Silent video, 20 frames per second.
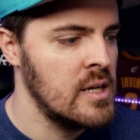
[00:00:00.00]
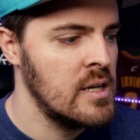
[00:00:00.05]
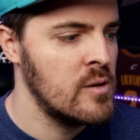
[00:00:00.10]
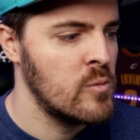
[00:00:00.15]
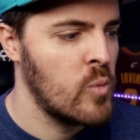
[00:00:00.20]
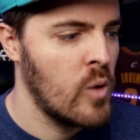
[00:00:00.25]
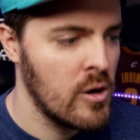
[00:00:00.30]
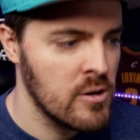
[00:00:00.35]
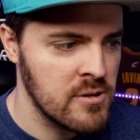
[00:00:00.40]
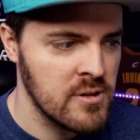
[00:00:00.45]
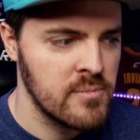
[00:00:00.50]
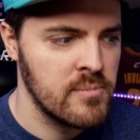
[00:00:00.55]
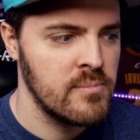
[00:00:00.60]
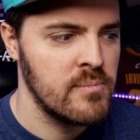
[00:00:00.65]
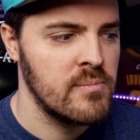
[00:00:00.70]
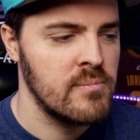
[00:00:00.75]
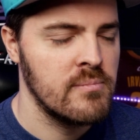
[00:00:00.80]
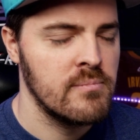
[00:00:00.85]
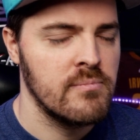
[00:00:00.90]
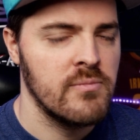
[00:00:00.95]
Welcome.
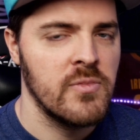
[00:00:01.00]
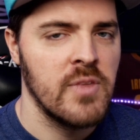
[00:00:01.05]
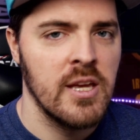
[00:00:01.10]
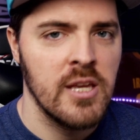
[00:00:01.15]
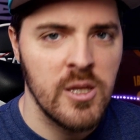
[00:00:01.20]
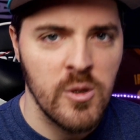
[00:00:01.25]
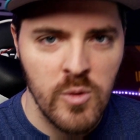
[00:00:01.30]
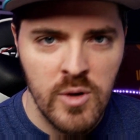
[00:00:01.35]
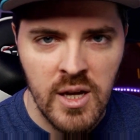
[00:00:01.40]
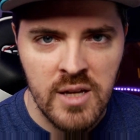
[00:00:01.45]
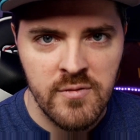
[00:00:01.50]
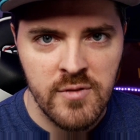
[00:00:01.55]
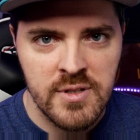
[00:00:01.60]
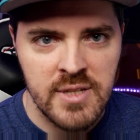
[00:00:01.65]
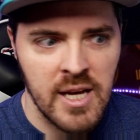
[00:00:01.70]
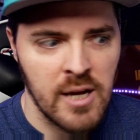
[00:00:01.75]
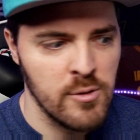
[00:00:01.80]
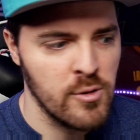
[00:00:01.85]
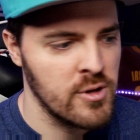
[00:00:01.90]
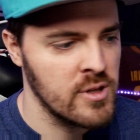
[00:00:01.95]
Thank you again for
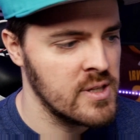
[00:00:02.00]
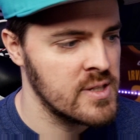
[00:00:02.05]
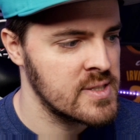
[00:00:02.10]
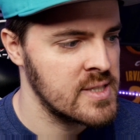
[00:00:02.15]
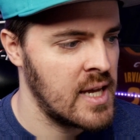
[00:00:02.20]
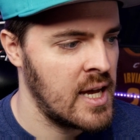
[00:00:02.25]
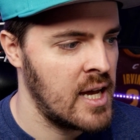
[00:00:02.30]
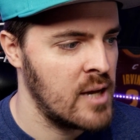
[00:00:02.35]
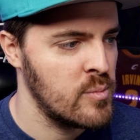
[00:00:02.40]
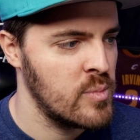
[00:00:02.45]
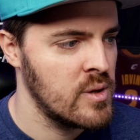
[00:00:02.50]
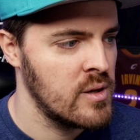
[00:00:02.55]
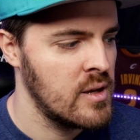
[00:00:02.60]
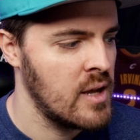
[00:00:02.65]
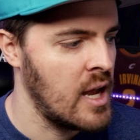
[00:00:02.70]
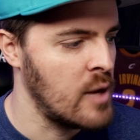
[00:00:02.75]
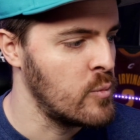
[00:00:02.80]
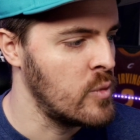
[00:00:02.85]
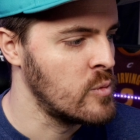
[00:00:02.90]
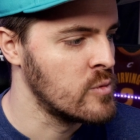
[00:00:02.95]
downloading this app,
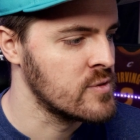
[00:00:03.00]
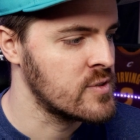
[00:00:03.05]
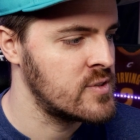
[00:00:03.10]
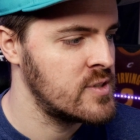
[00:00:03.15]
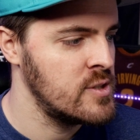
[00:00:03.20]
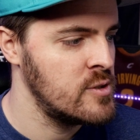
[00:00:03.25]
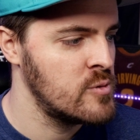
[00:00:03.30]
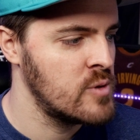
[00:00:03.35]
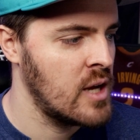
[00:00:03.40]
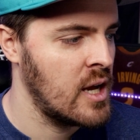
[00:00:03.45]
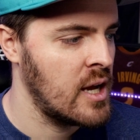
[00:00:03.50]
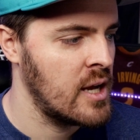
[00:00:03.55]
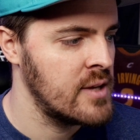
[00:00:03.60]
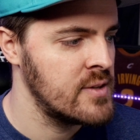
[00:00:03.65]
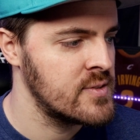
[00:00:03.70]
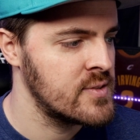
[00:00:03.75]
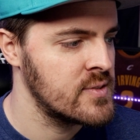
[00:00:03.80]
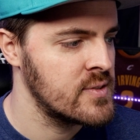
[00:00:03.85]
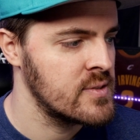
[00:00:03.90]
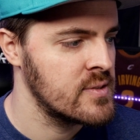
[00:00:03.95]
and we will see you
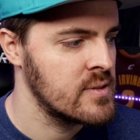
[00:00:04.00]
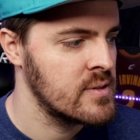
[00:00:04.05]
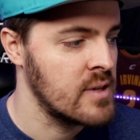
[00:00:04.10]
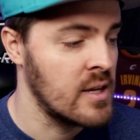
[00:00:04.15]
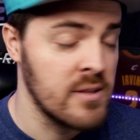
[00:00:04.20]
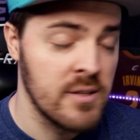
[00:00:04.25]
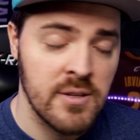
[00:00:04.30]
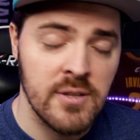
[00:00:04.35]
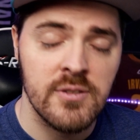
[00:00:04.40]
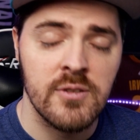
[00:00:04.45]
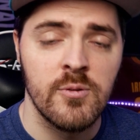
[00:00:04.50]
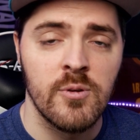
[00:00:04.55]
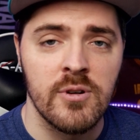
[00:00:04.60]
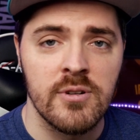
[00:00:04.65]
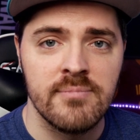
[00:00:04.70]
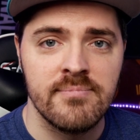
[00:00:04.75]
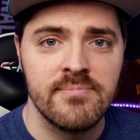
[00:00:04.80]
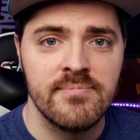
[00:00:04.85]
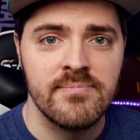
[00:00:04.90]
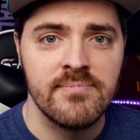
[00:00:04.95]
guys in the Discord.
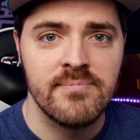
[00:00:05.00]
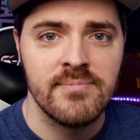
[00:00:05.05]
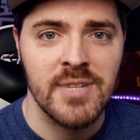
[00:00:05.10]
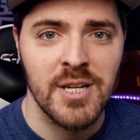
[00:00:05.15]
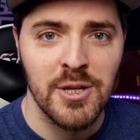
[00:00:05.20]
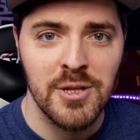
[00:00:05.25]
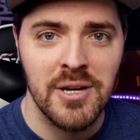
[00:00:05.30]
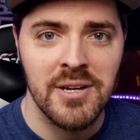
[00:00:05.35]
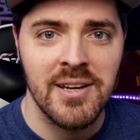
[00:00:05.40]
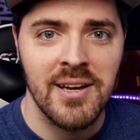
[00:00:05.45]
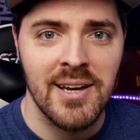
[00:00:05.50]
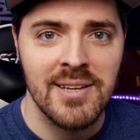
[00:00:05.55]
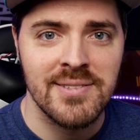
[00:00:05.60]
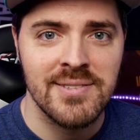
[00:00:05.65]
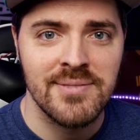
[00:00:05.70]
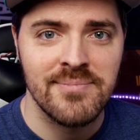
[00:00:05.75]
Good luck, guys.